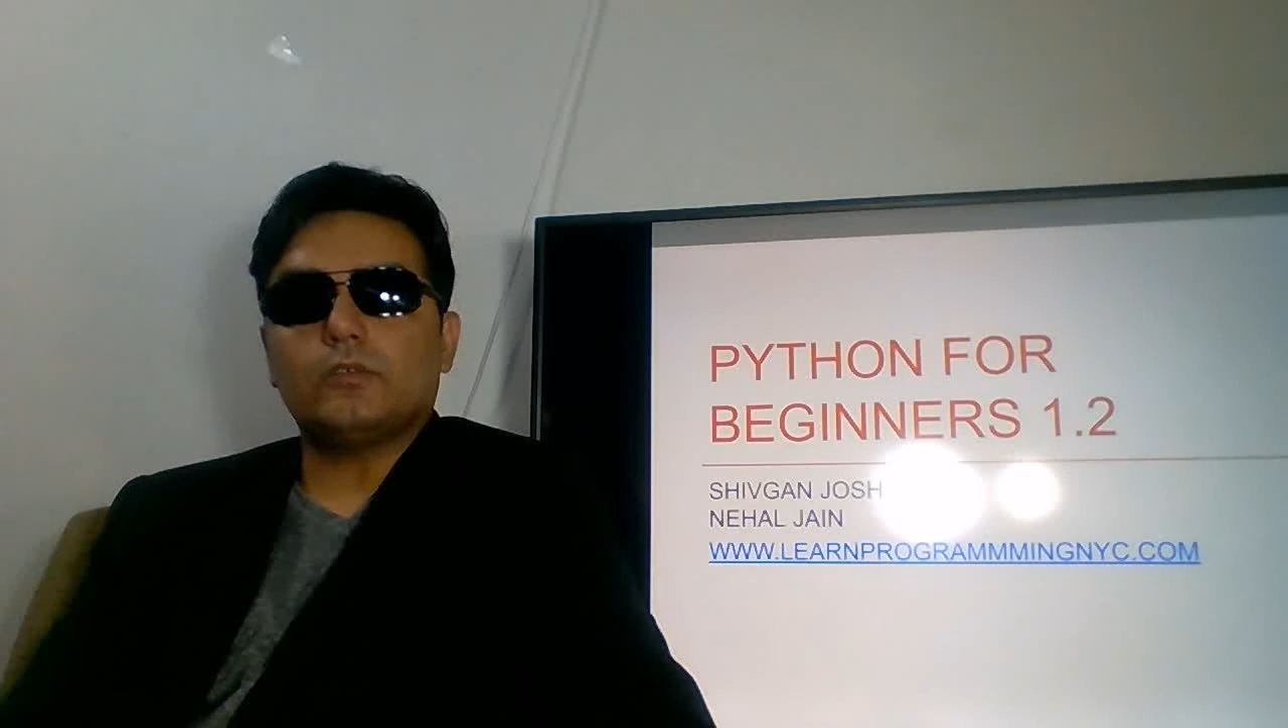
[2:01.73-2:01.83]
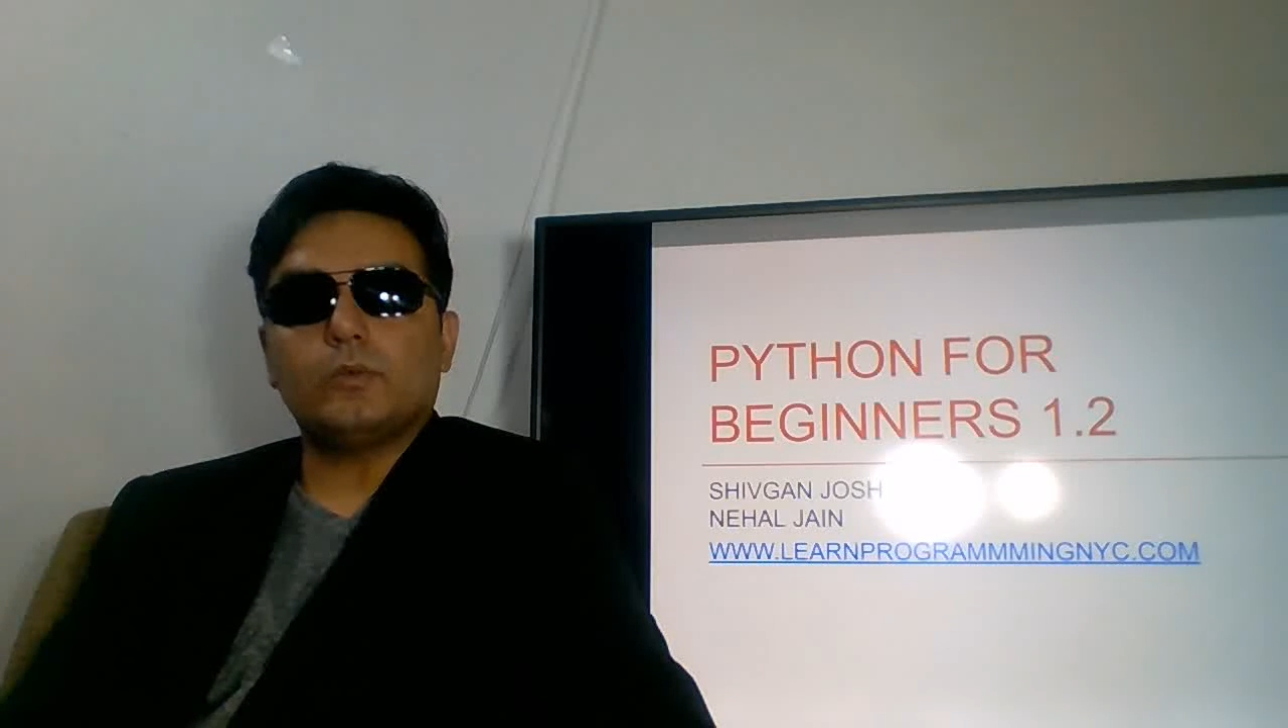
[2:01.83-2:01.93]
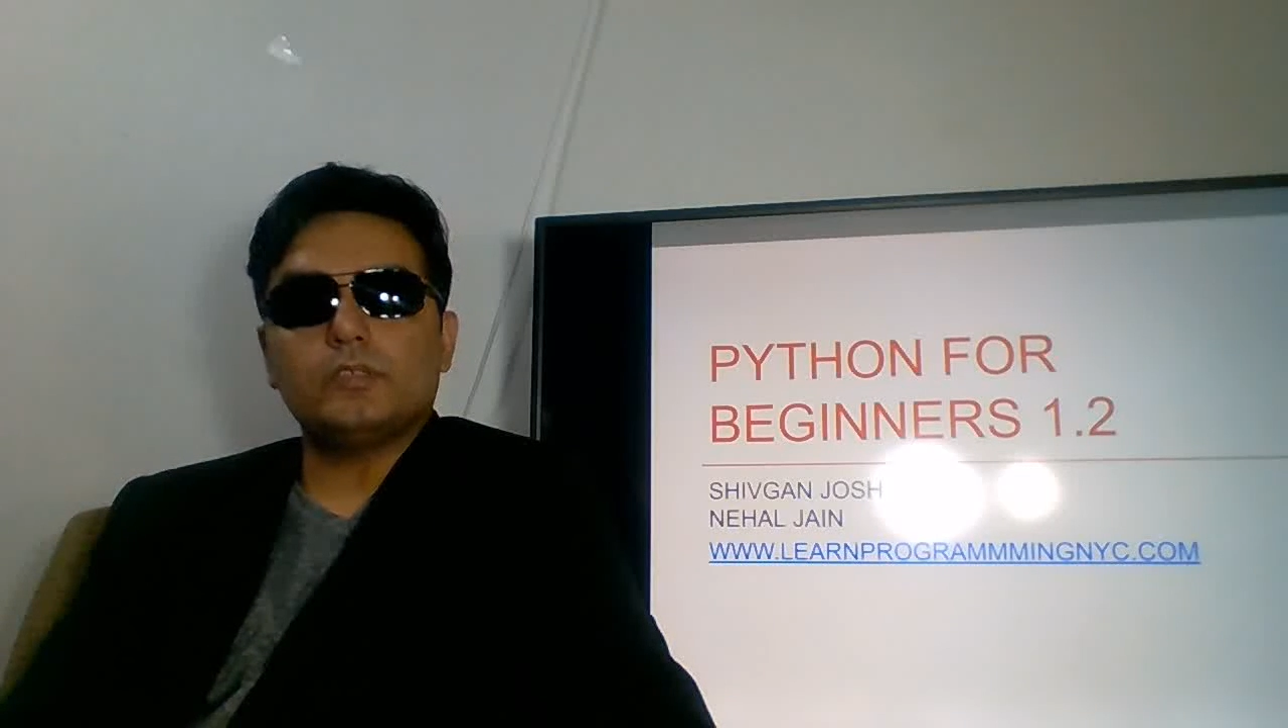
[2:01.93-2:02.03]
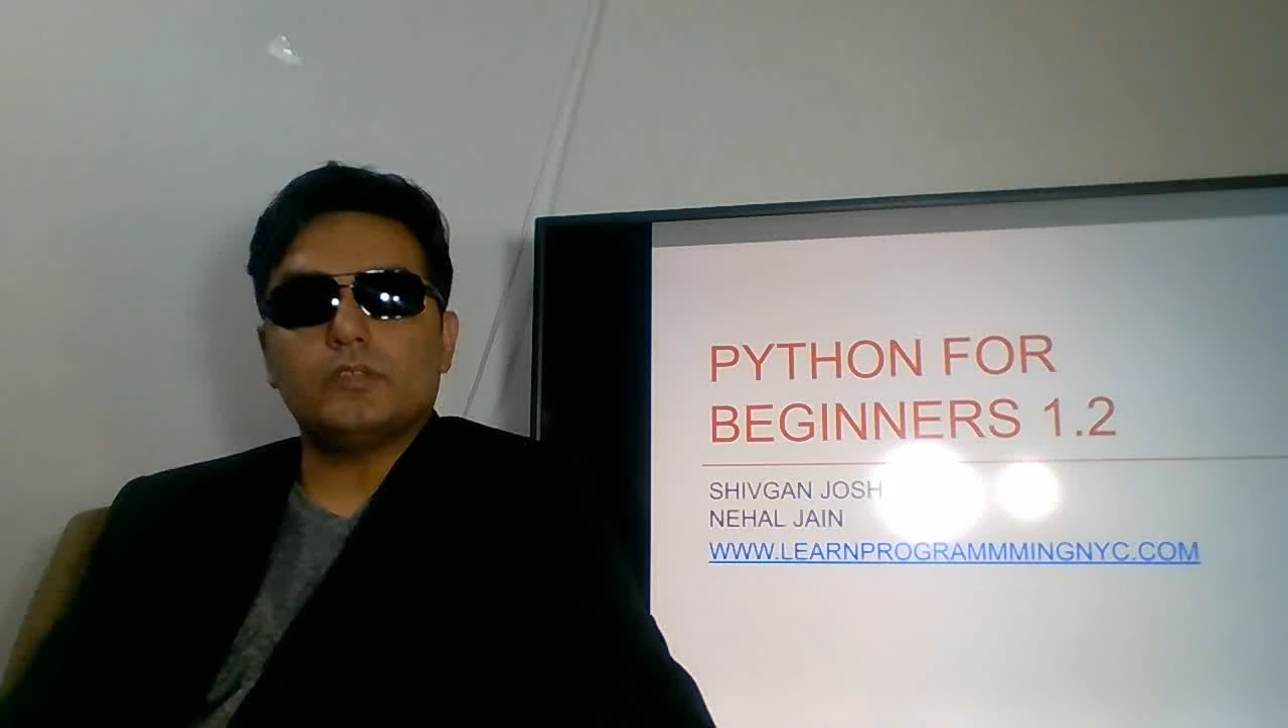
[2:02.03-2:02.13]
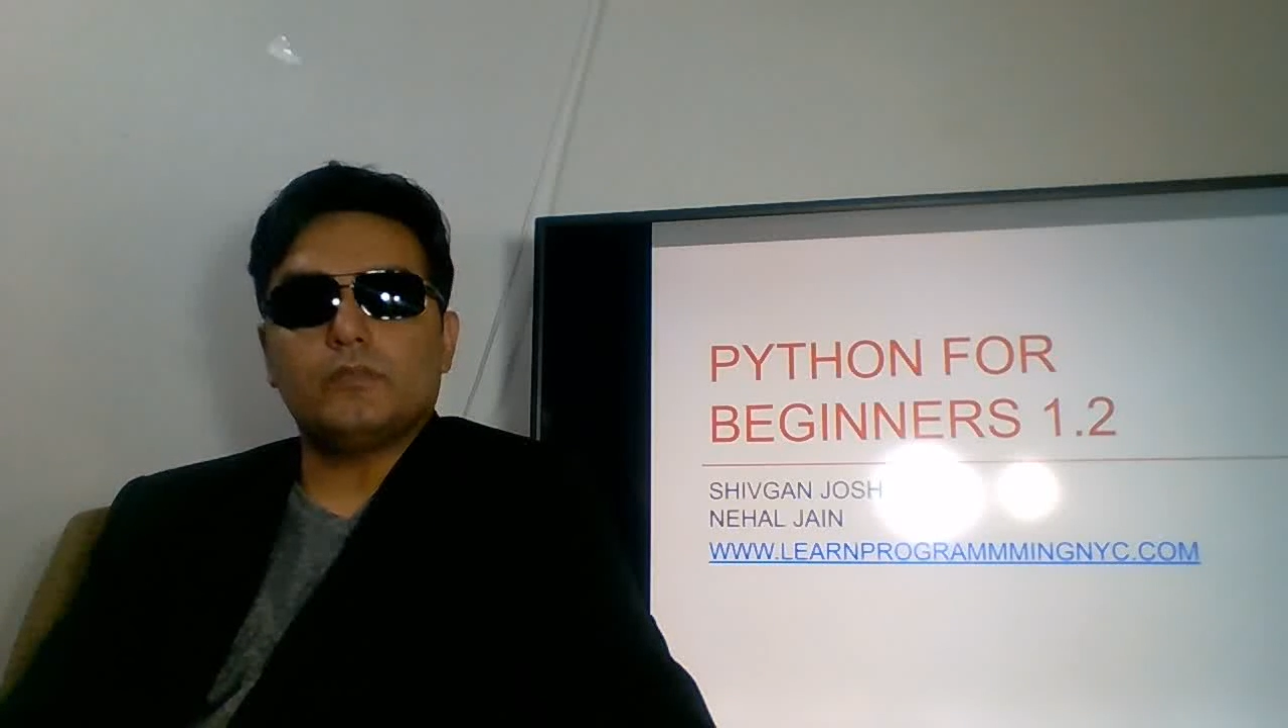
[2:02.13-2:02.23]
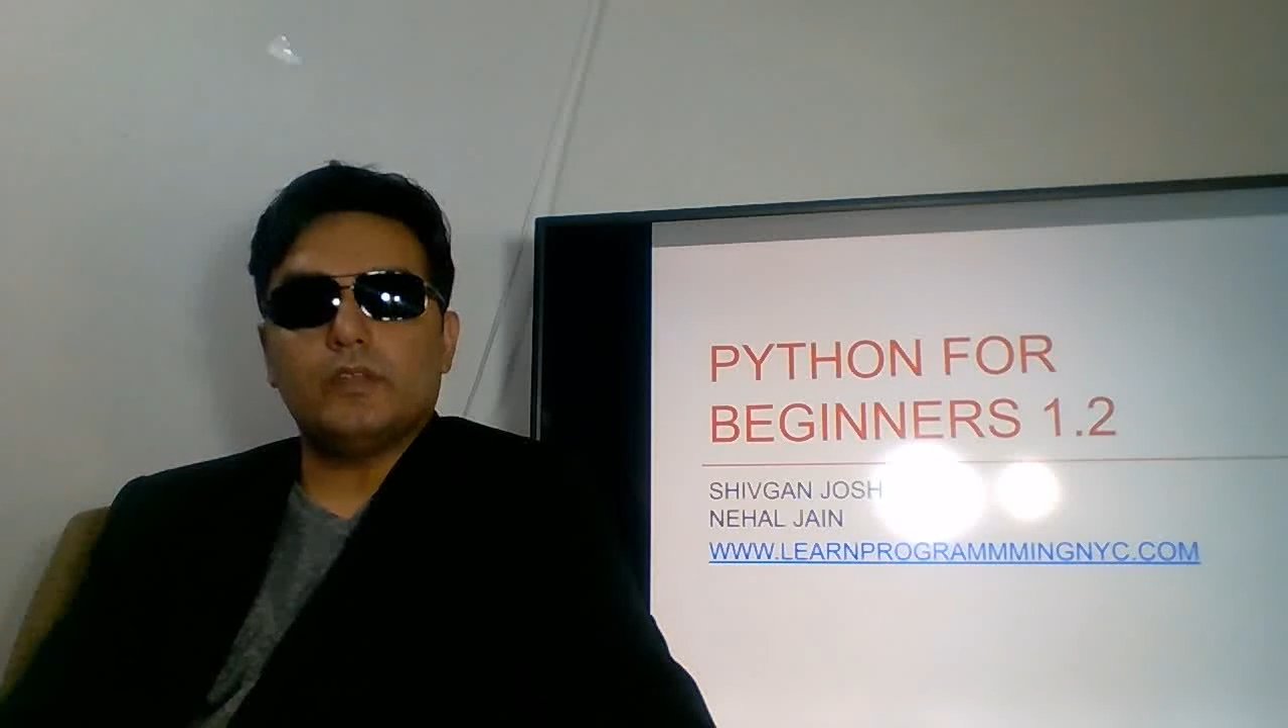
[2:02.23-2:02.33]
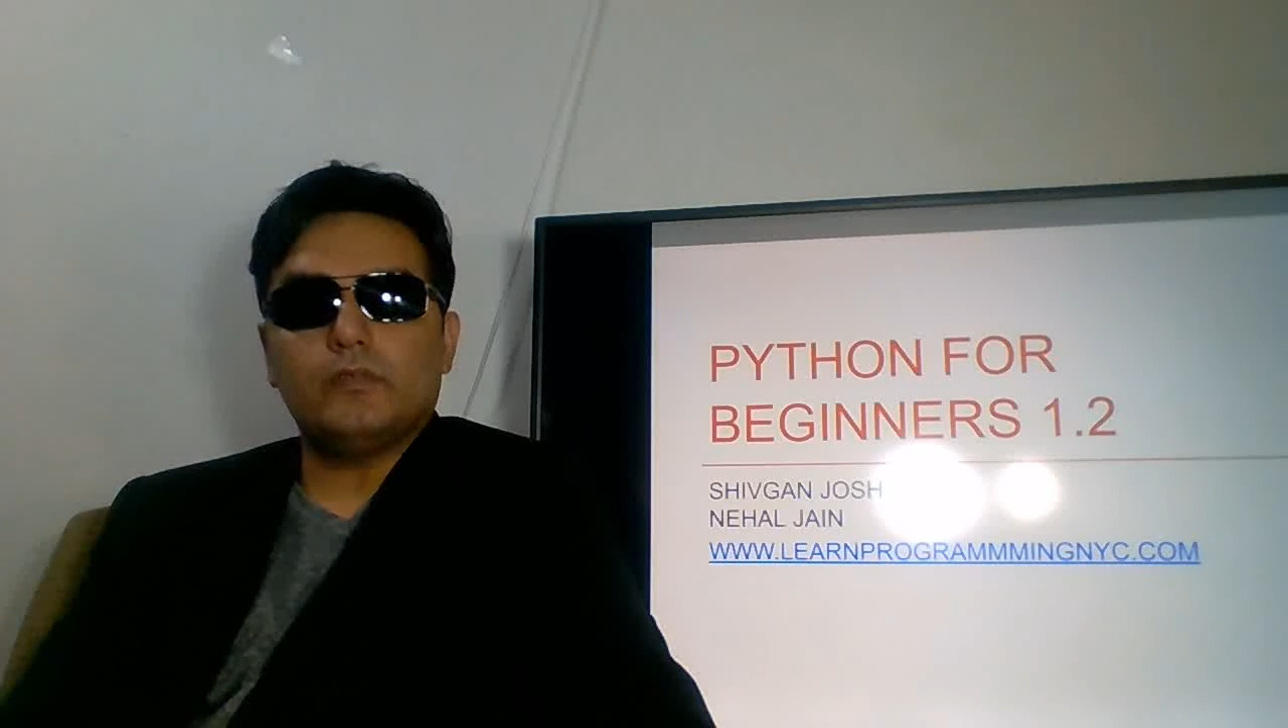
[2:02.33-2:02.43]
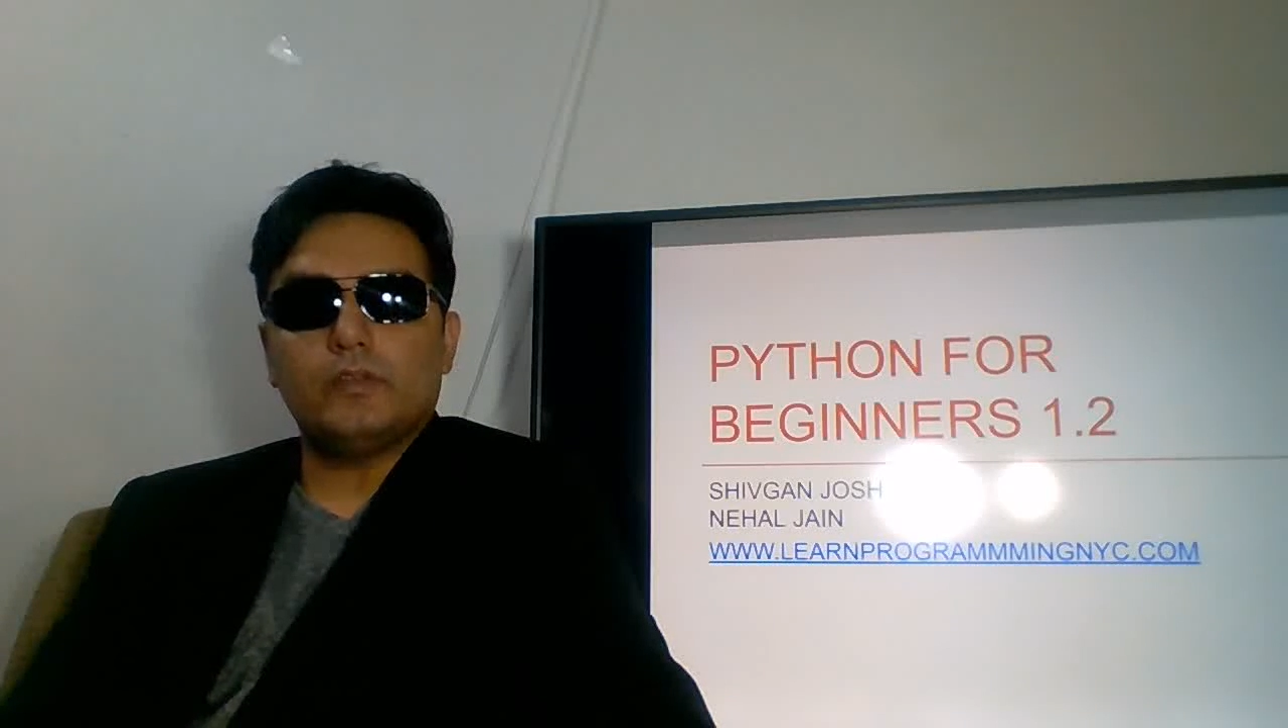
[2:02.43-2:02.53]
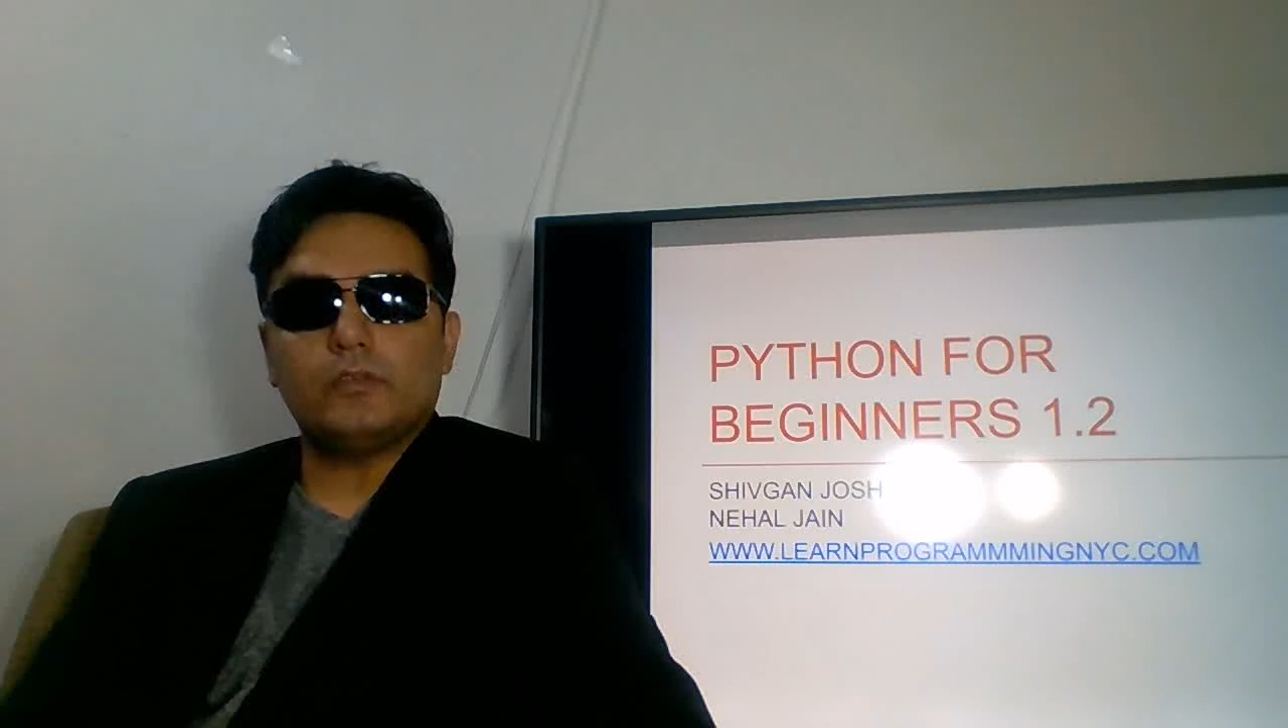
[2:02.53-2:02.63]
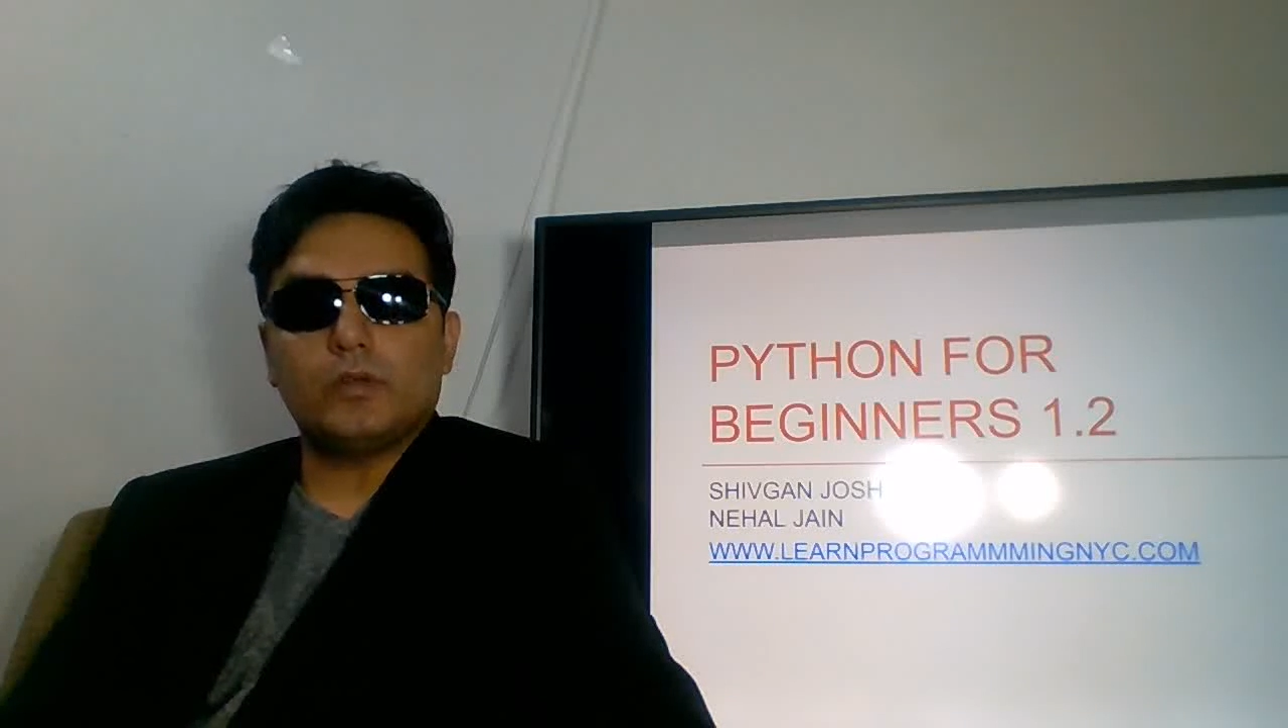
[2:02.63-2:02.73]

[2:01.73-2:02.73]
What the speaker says: other question,